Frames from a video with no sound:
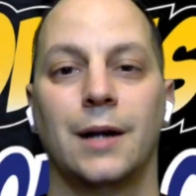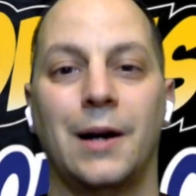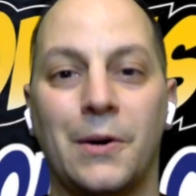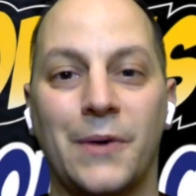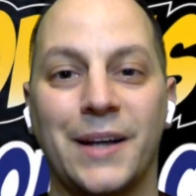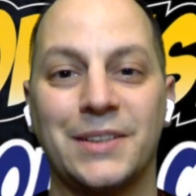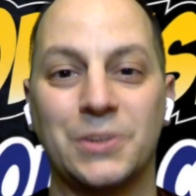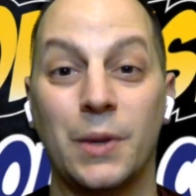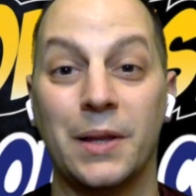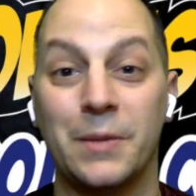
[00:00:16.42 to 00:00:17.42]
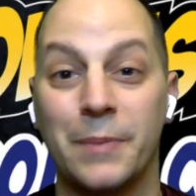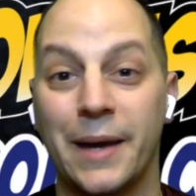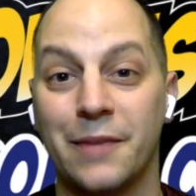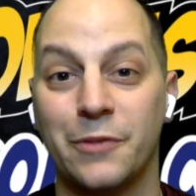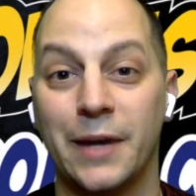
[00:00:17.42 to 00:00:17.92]
All right, so welcome
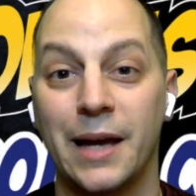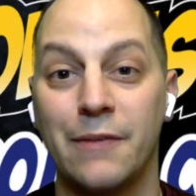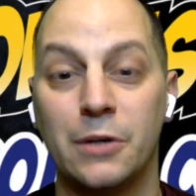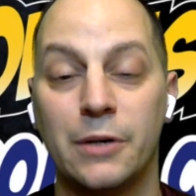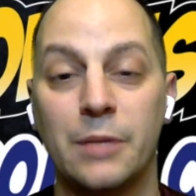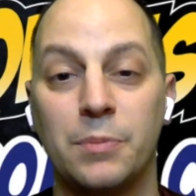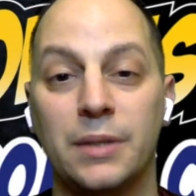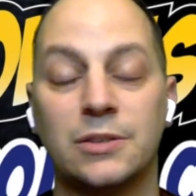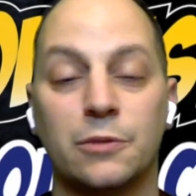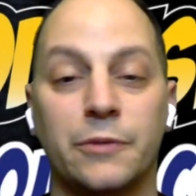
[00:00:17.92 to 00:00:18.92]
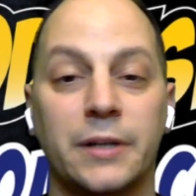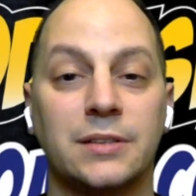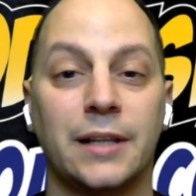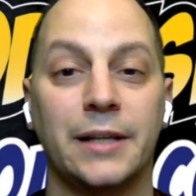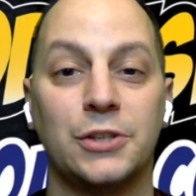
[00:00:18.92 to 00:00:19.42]
back. If you haven't already, please don't
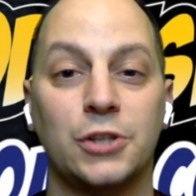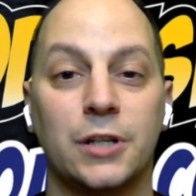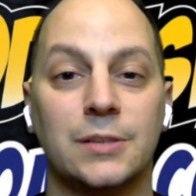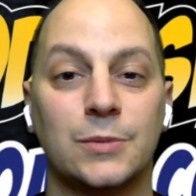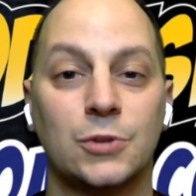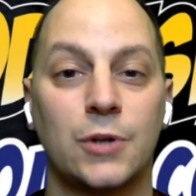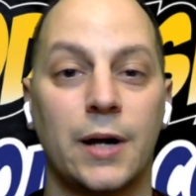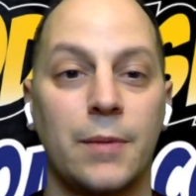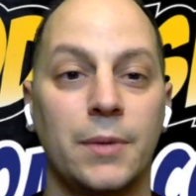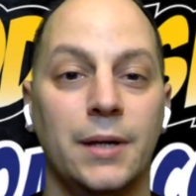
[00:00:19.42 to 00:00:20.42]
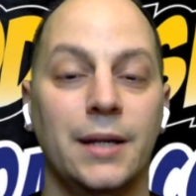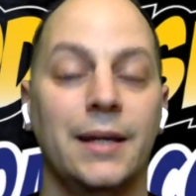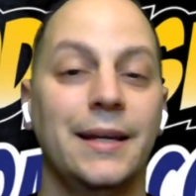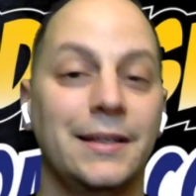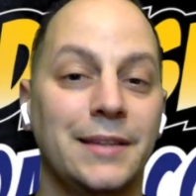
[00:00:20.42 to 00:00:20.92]
forget to like, share, and subscribe.
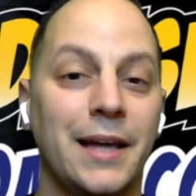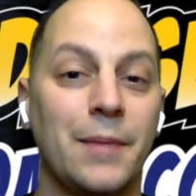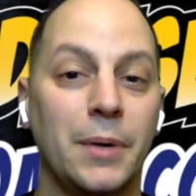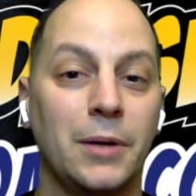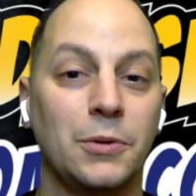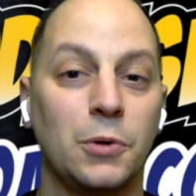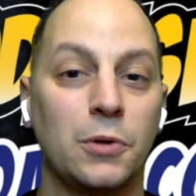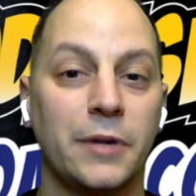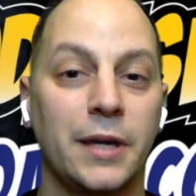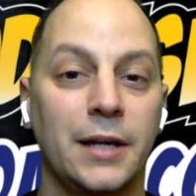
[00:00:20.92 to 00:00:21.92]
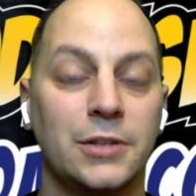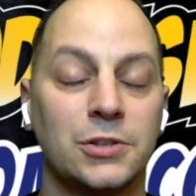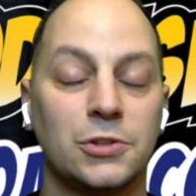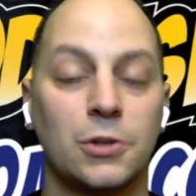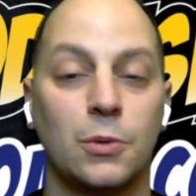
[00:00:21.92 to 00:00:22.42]
Hit that bell
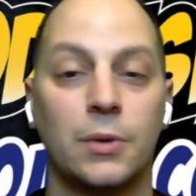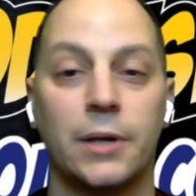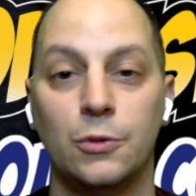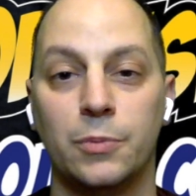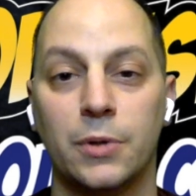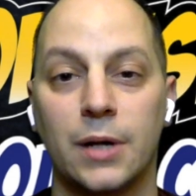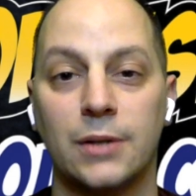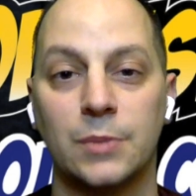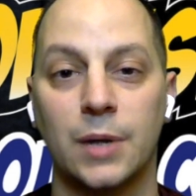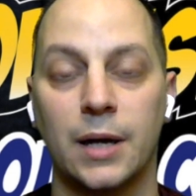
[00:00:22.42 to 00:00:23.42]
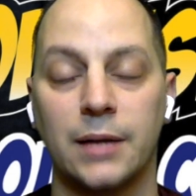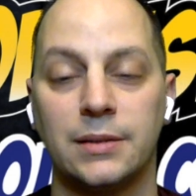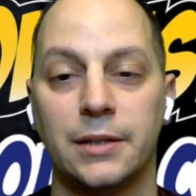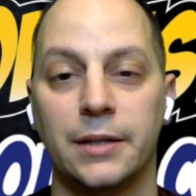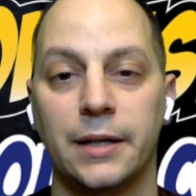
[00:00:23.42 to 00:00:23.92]
notification so when I do put out some
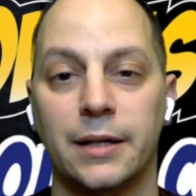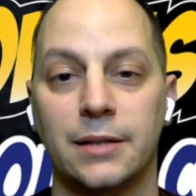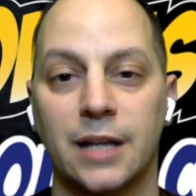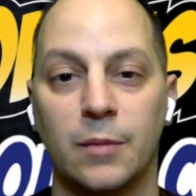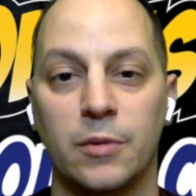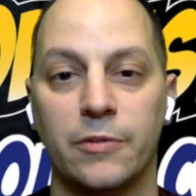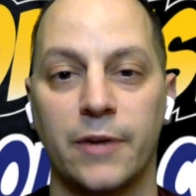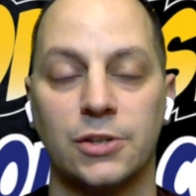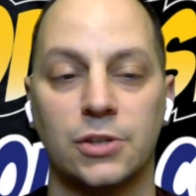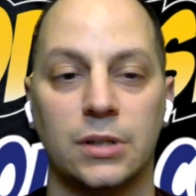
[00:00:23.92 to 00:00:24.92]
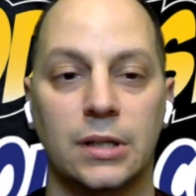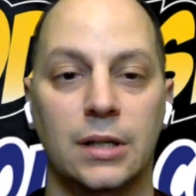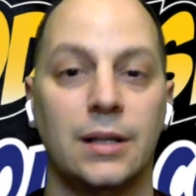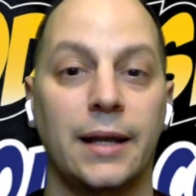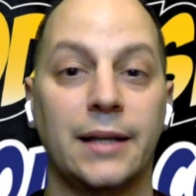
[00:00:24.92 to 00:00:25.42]
content, you get it in a timely fashion.
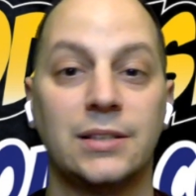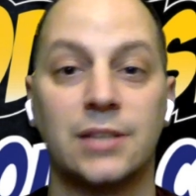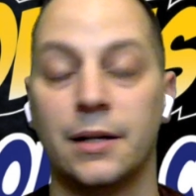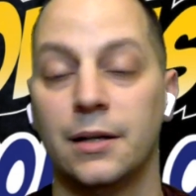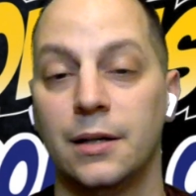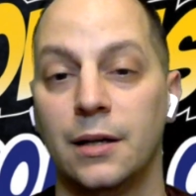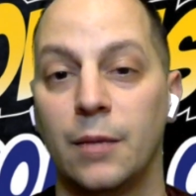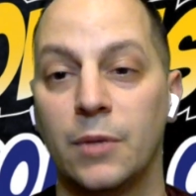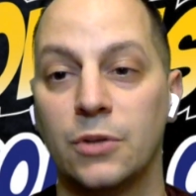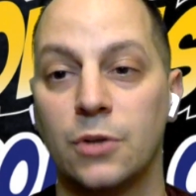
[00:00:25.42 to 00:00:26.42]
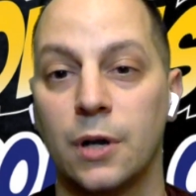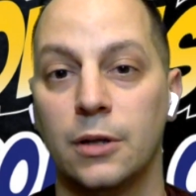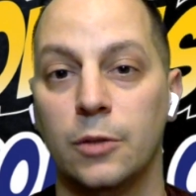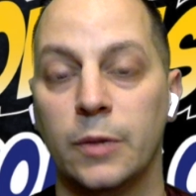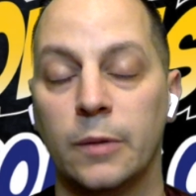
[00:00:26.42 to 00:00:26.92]
Like I said, I'm going to
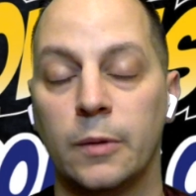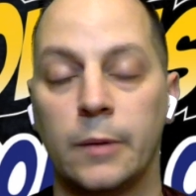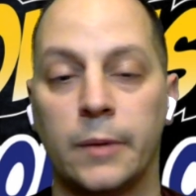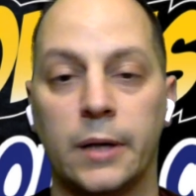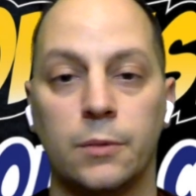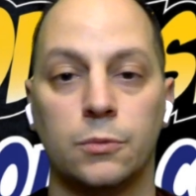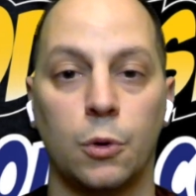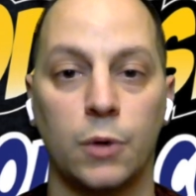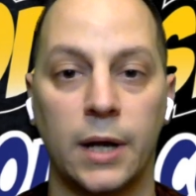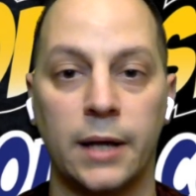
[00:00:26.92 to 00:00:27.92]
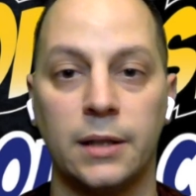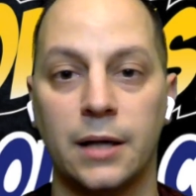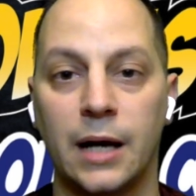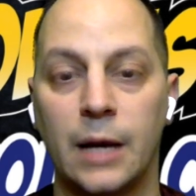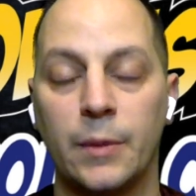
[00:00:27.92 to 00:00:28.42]
talk a little bit about my Rhode
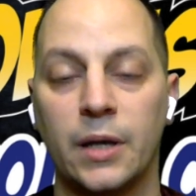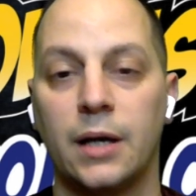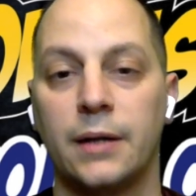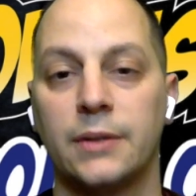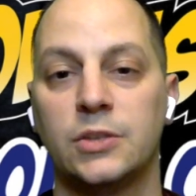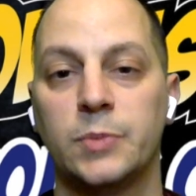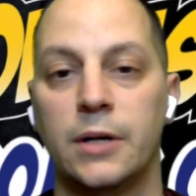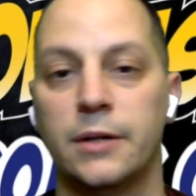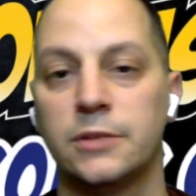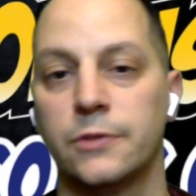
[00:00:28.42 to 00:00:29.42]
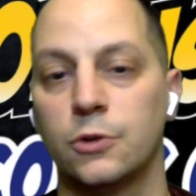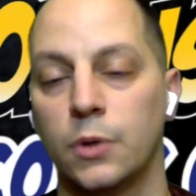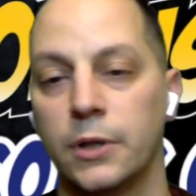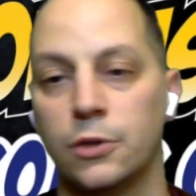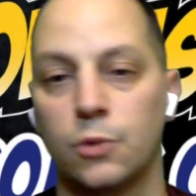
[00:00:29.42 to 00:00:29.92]
Island Comic Con experience for
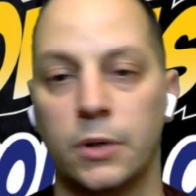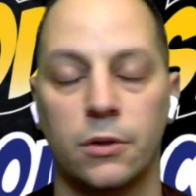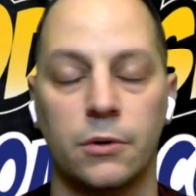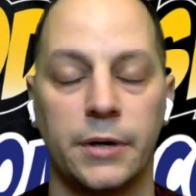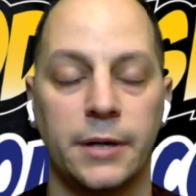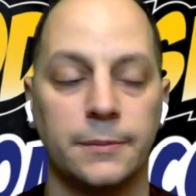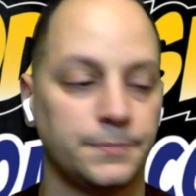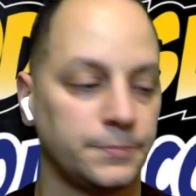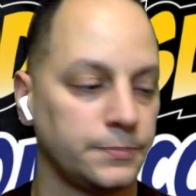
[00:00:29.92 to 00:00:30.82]
2023.